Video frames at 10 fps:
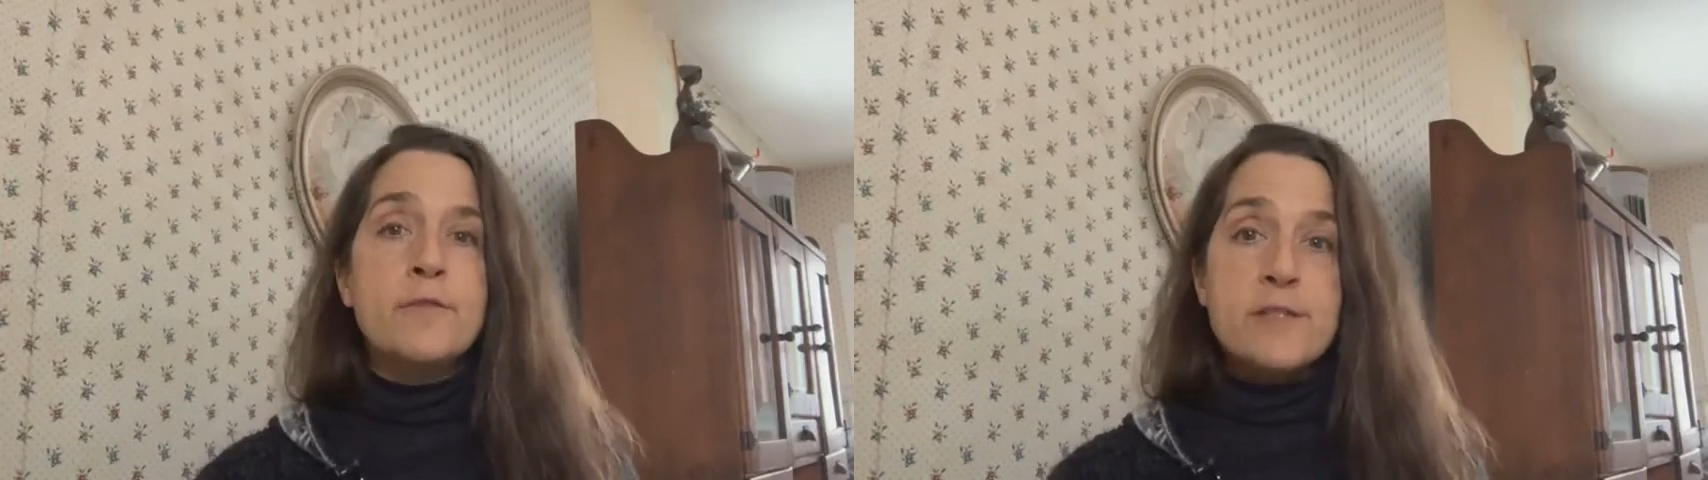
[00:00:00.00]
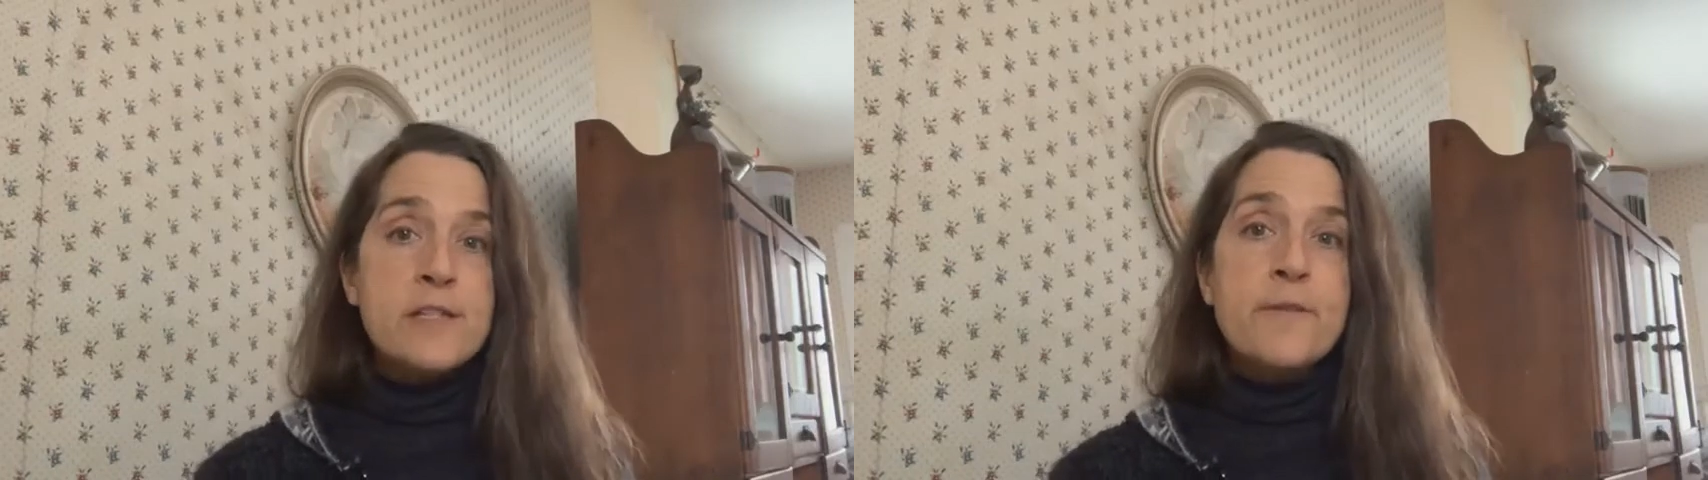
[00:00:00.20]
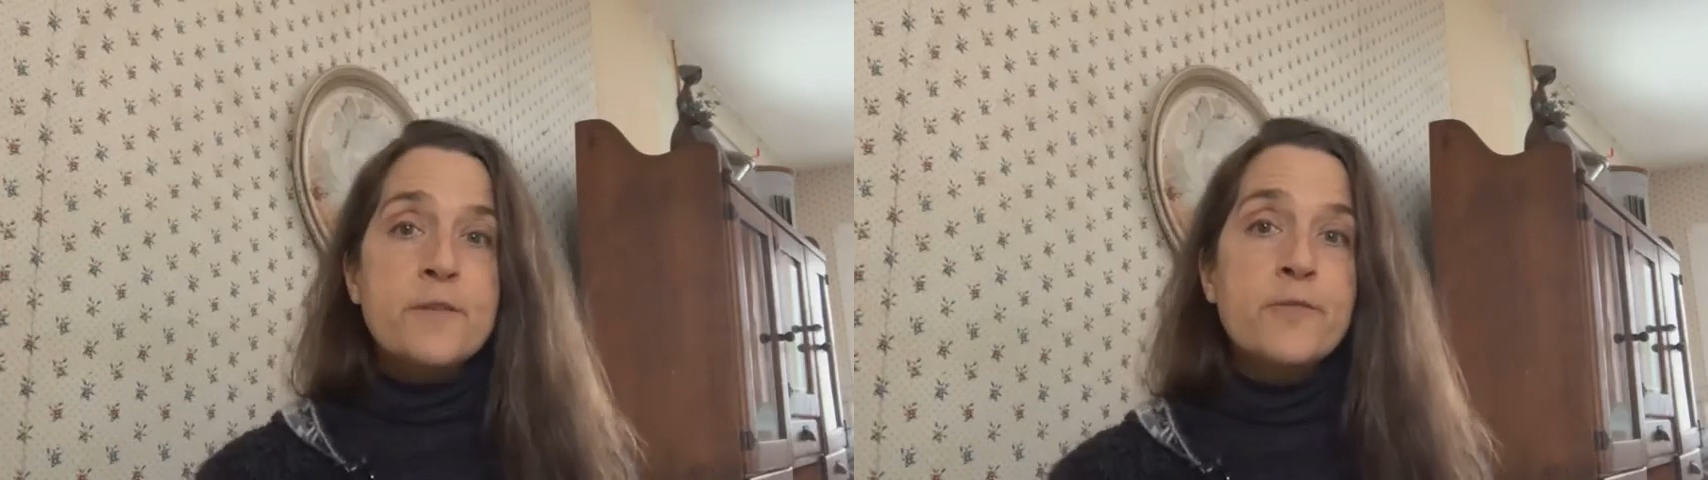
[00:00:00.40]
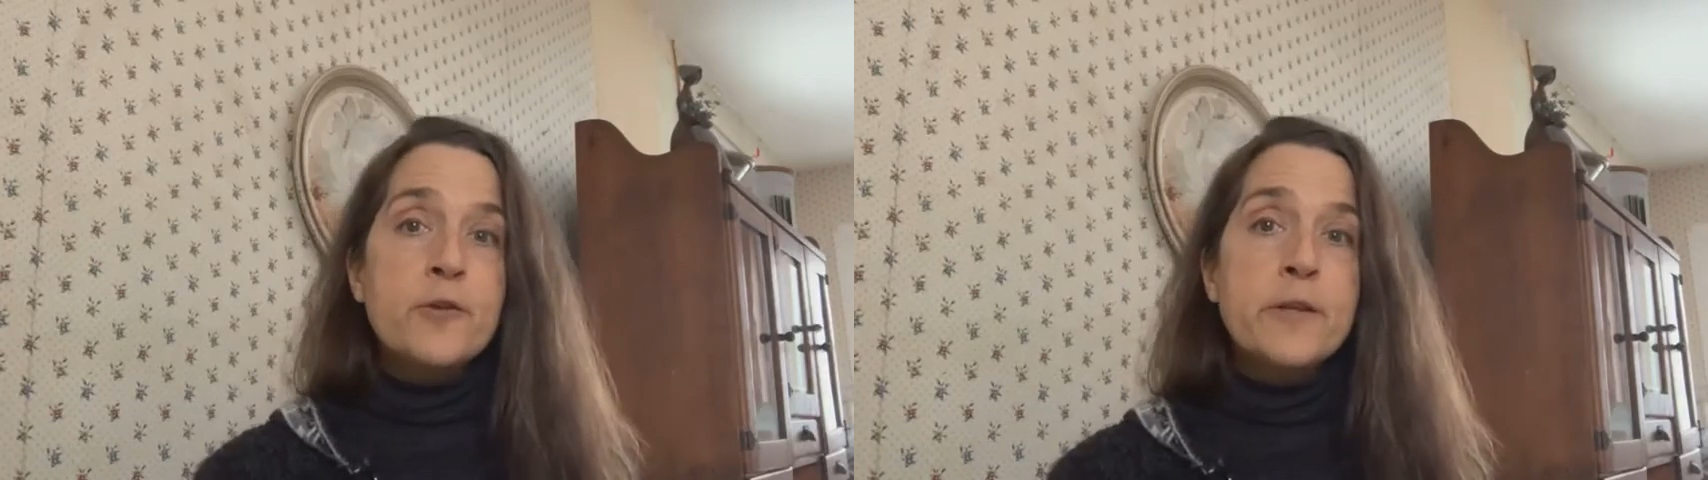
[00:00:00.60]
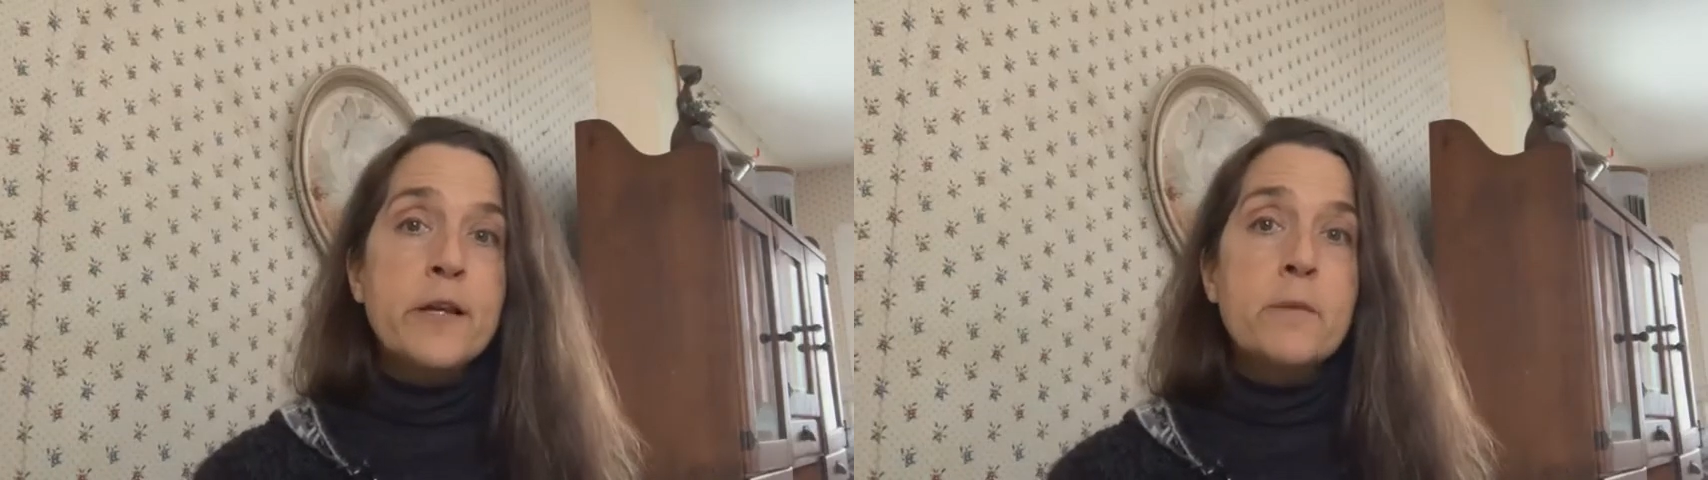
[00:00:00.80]
and sniffs for
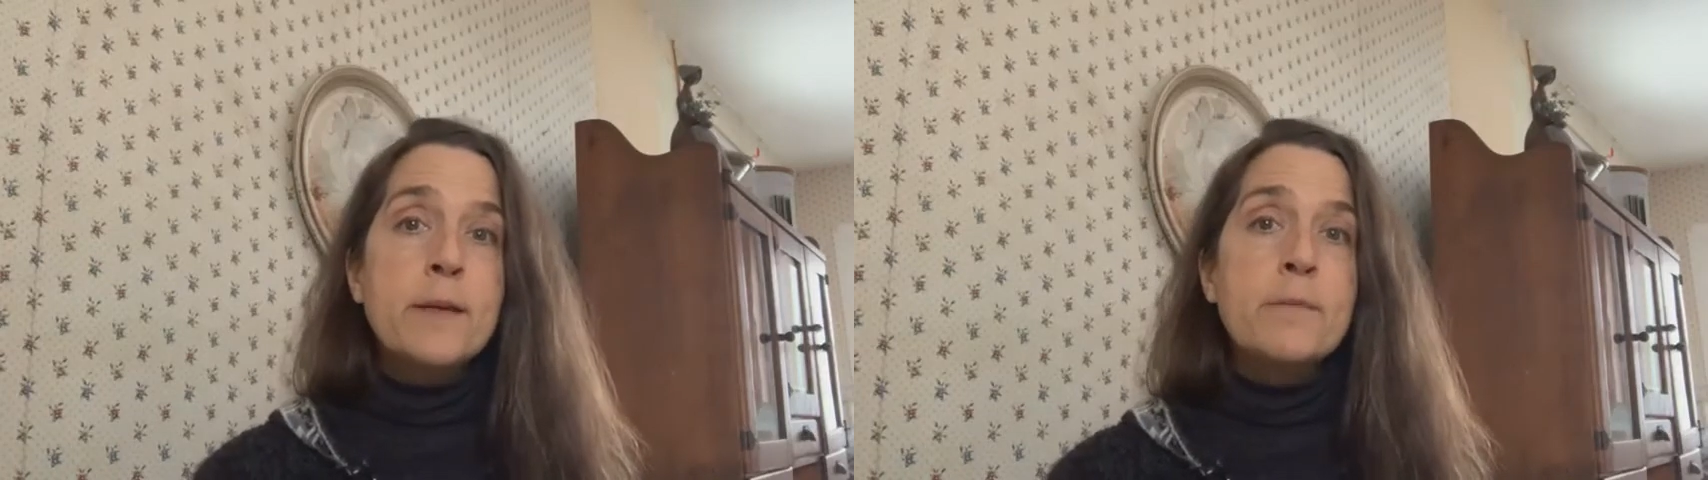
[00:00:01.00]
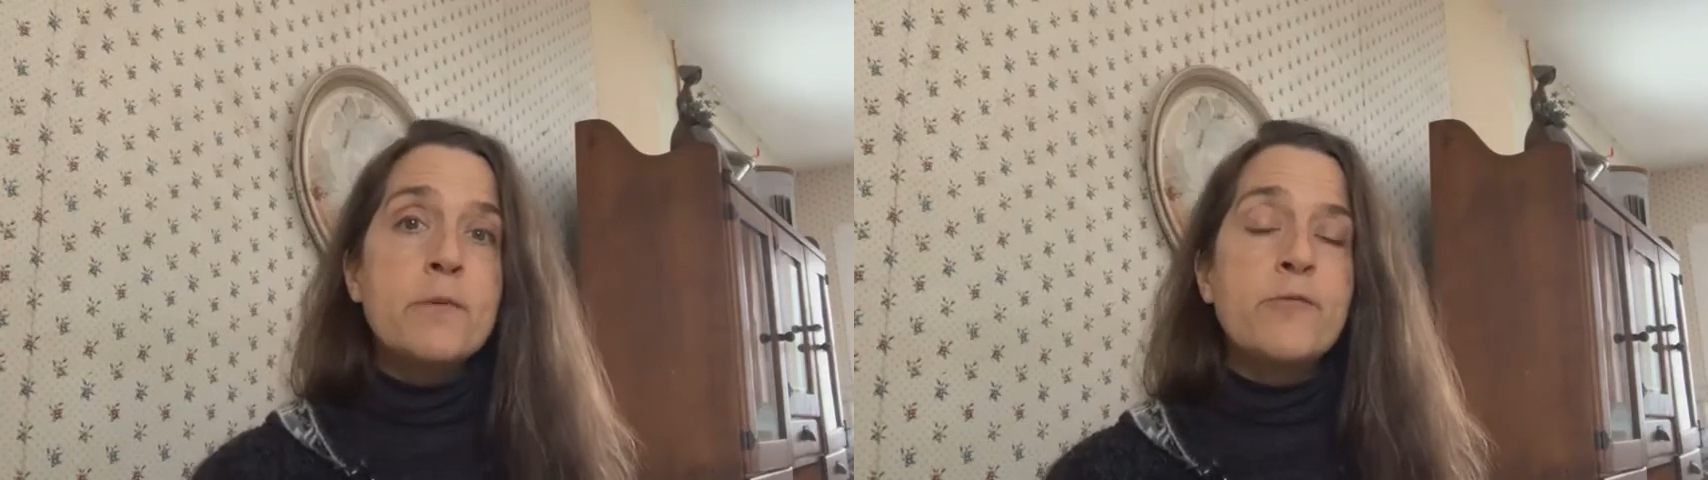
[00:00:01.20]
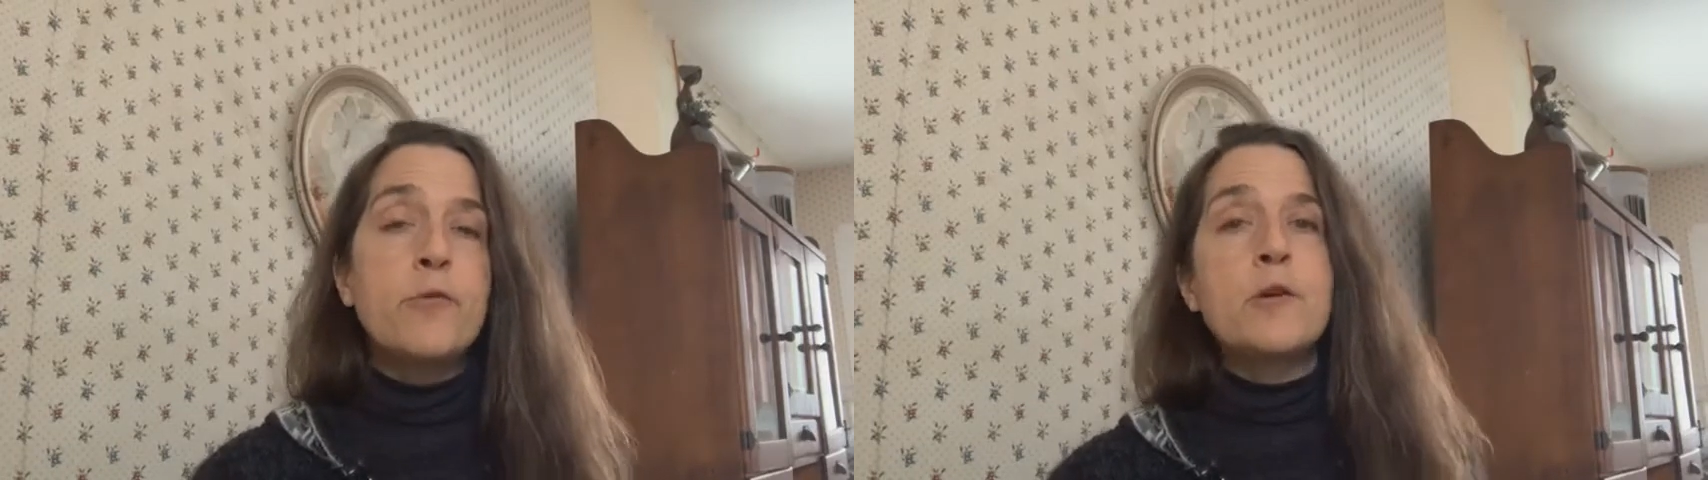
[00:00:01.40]
a little bit before